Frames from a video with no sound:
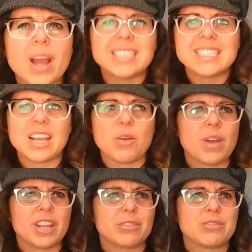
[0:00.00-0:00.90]
idea
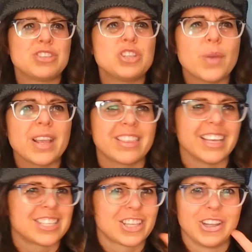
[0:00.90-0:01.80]
what you're doing.
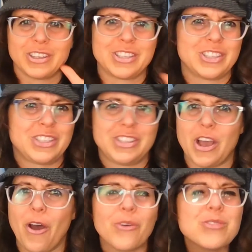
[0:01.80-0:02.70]
This looks
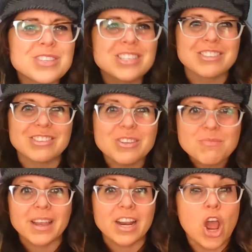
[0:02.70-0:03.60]
so
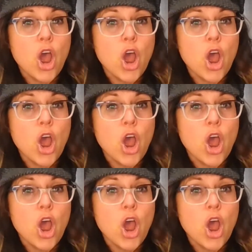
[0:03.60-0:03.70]
stupid.